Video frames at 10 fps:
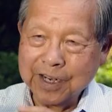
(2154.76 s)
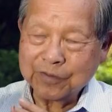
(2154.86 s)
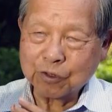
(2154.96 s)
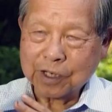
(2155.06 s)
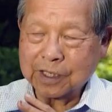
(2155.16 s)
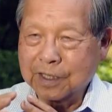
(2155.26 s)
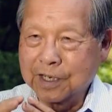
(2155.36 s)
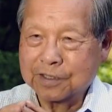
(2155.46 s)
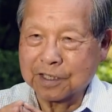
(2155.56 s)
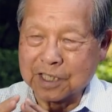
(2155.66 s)
have to
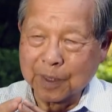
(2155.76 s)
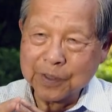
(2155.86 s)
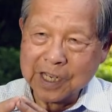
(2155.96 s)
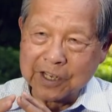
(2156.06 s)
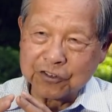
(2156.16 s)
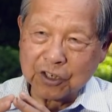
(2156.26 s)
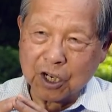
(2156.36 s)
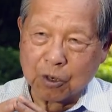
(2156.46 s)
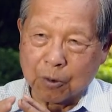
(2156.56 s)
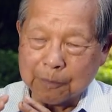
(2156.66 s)
recognize that the
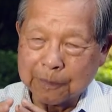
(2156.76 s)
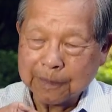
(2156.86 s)
WHO